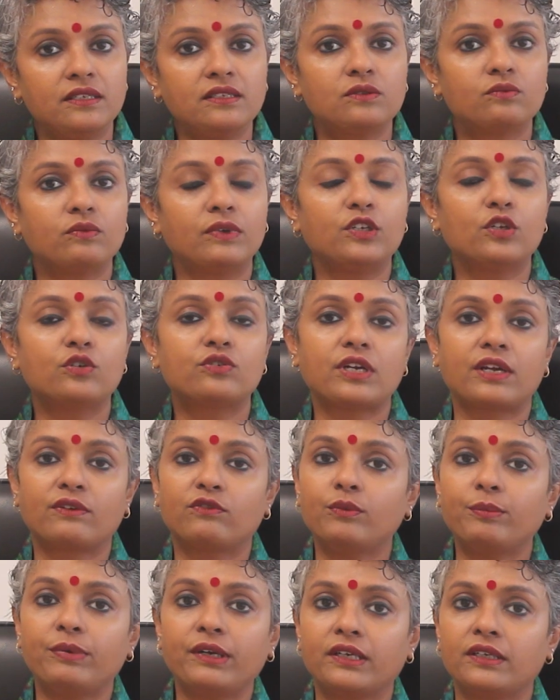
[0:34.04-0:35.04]
this when you're
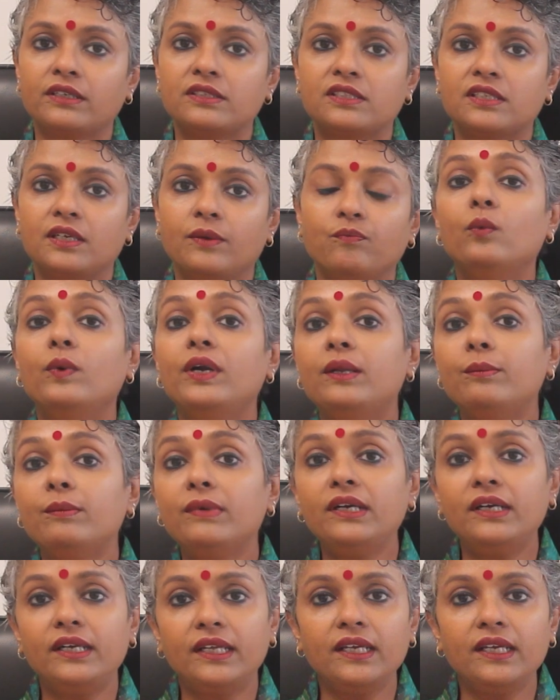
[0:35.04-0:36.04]
trying for pregnancy. Vitamin